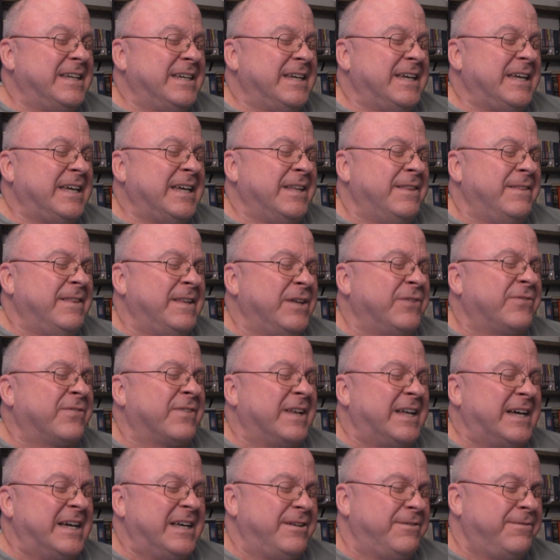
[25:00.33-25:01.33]
in this
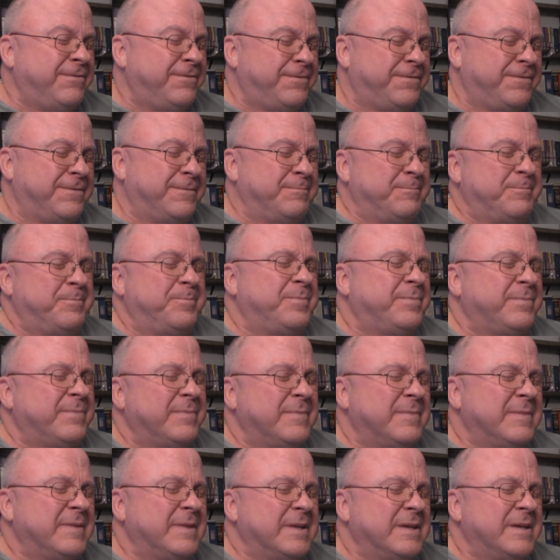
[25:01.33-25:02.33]
life
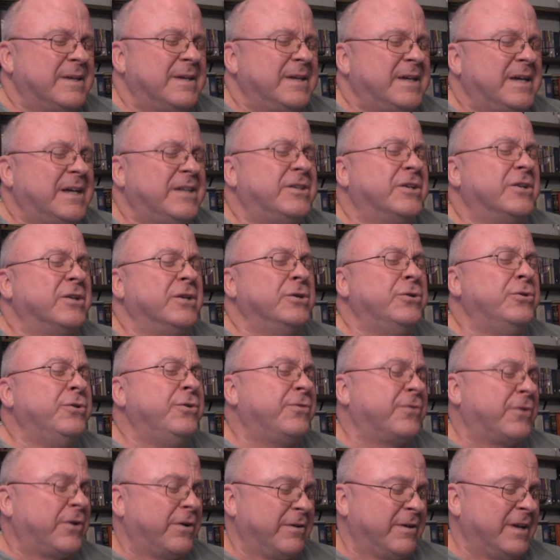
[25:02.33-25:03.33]
and to
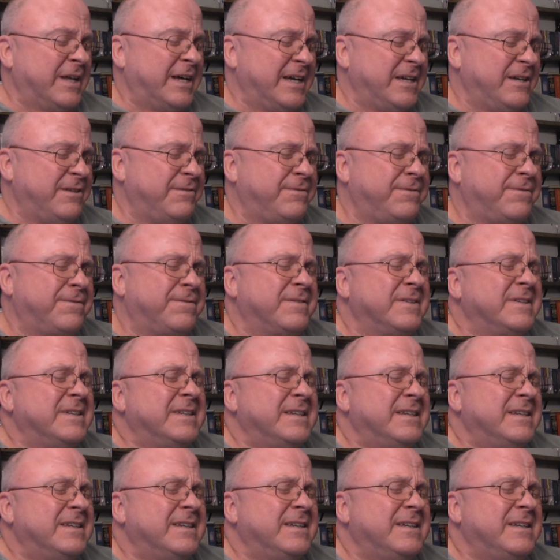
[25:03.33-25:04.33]
lose our life
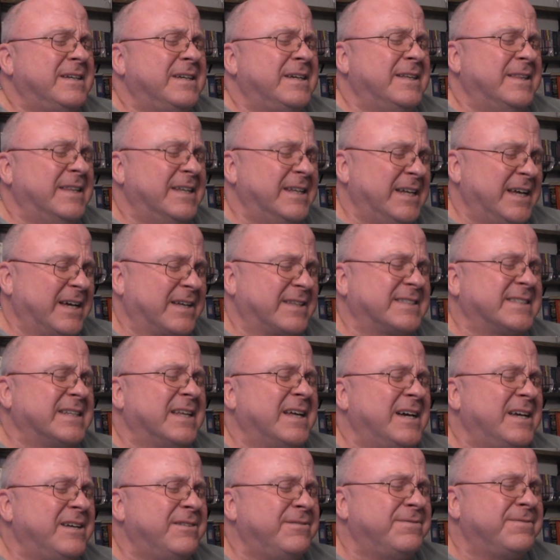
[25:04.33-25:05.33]
in the next
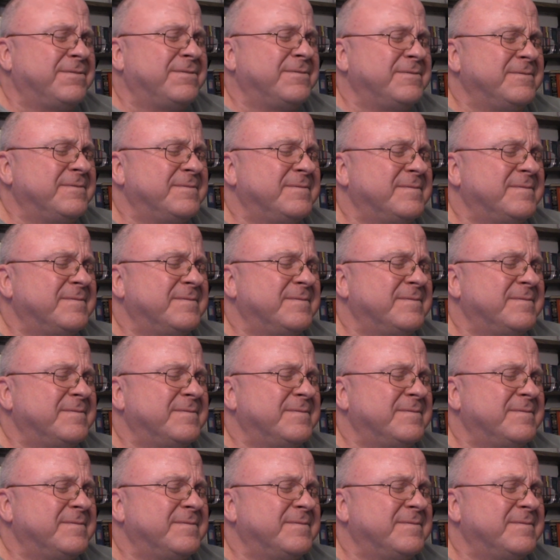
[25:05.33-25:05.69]
life.